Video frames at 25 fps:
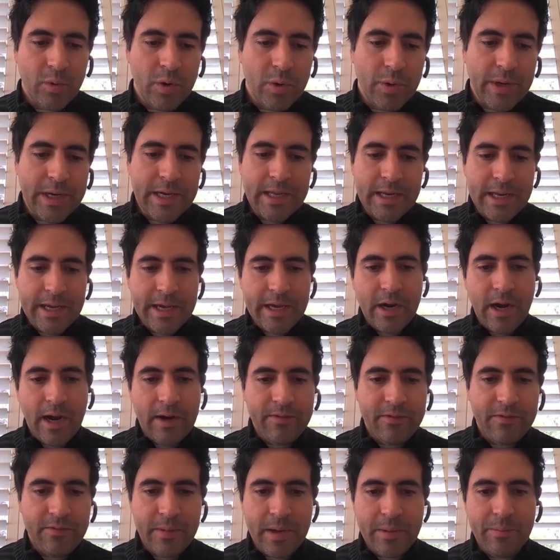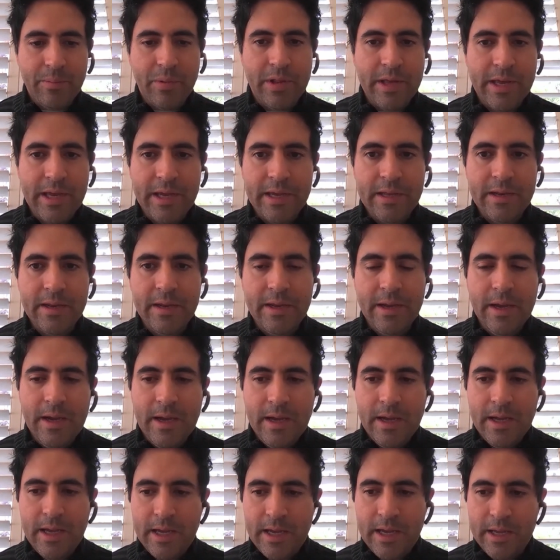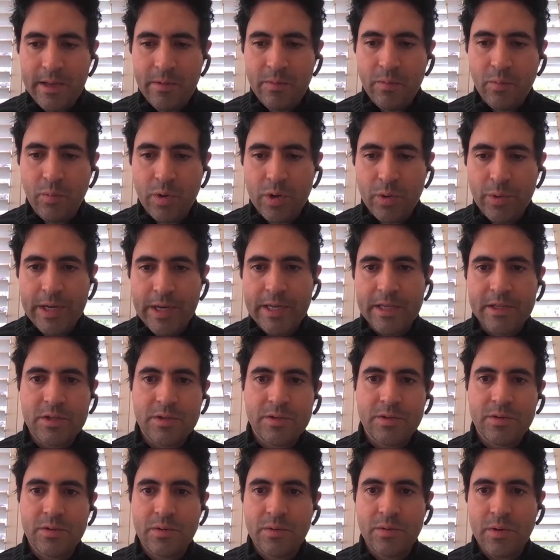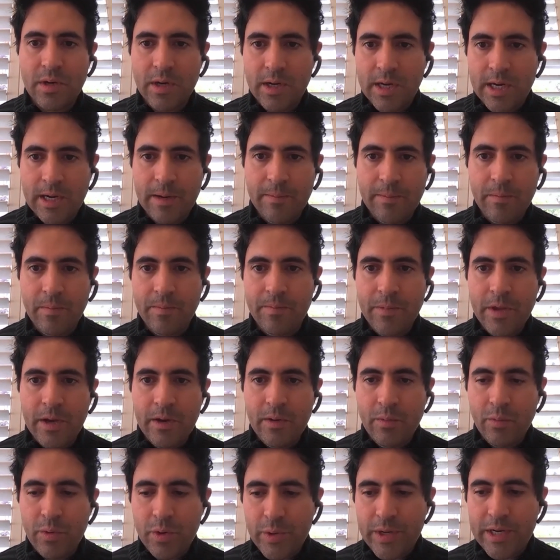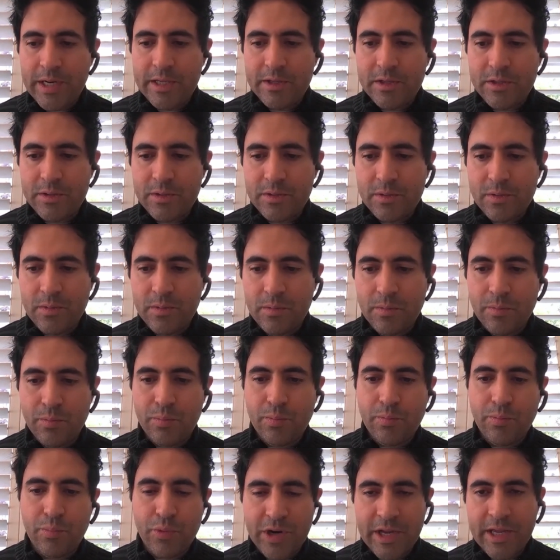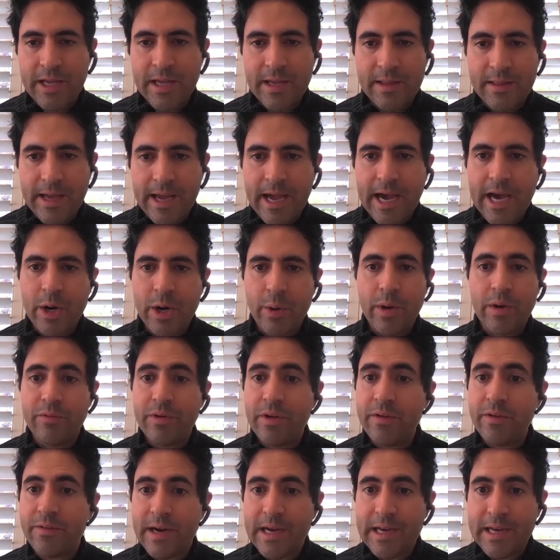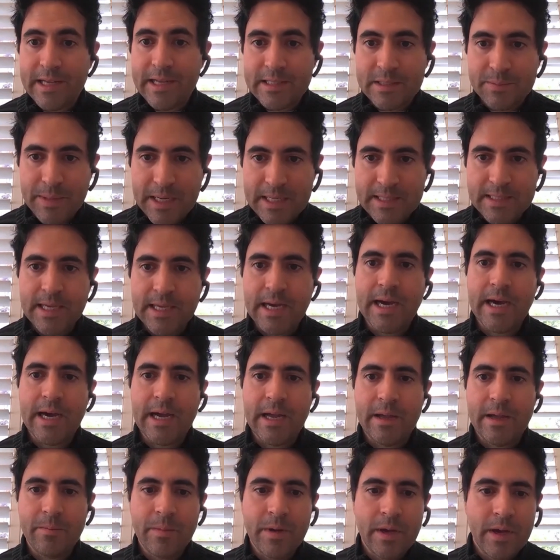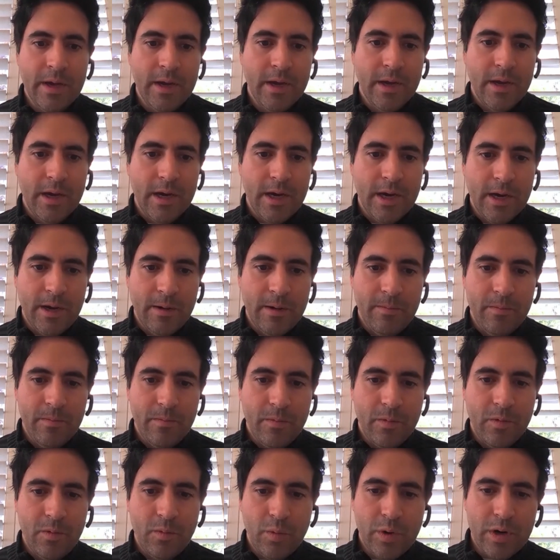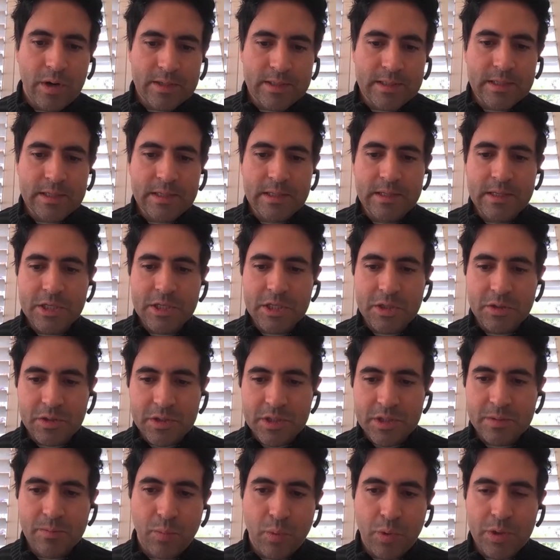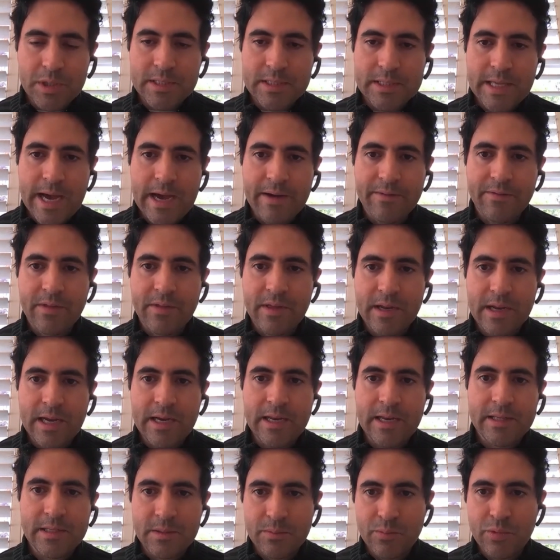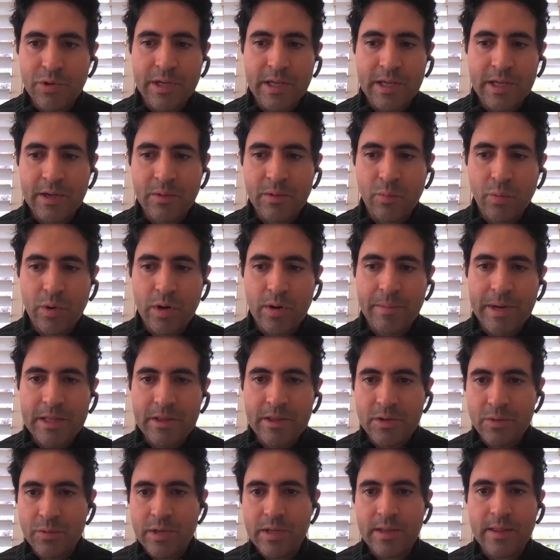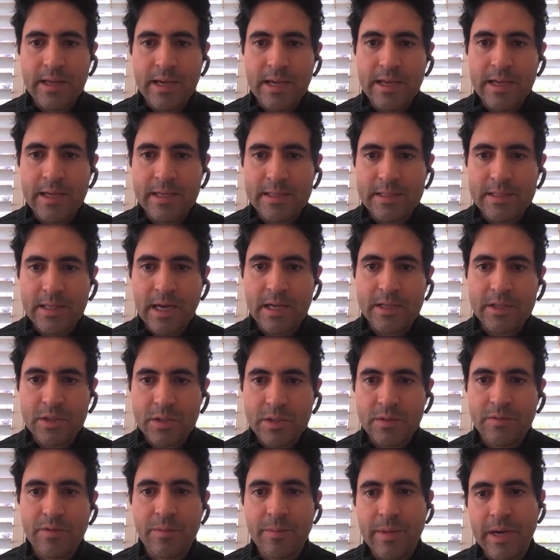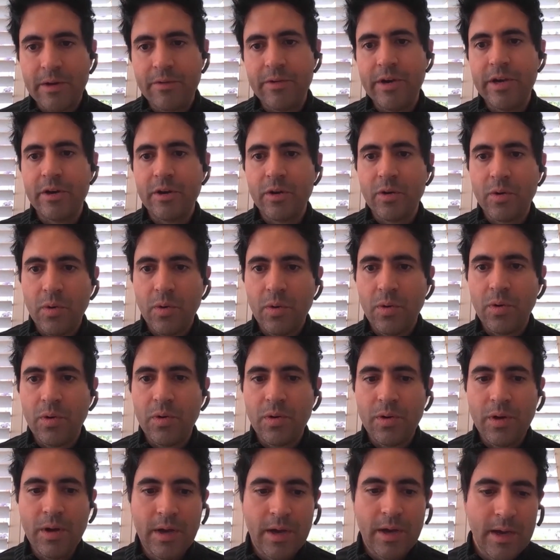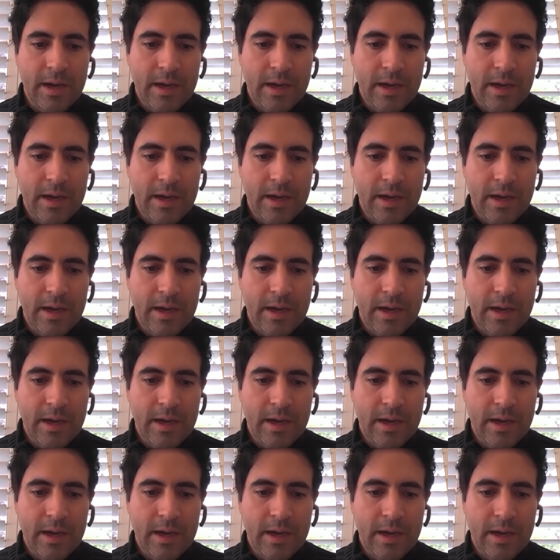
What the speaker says: what do I need to get off of my plate, and what do I need to bring in? Like, how do I refinance my time? What is the additional support staff that I need to bring in? What am I doing that is not serving my greater goal?